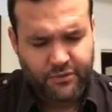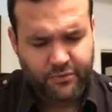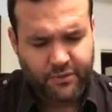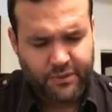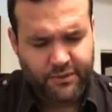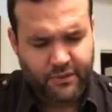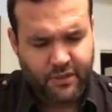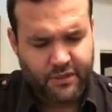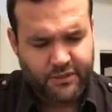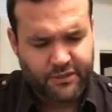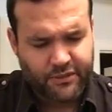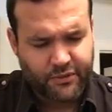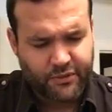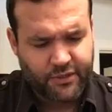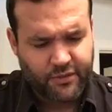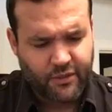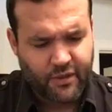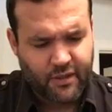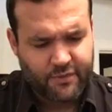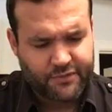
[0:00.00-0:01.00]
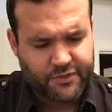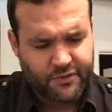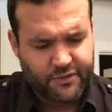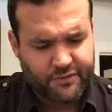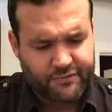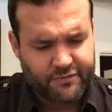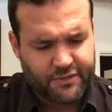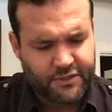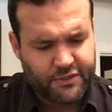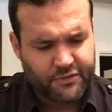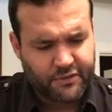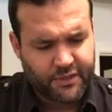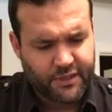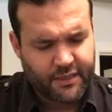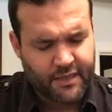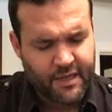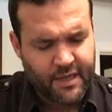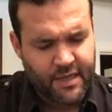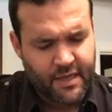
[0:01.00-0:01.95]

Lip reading: whether on duty or off duty, featuring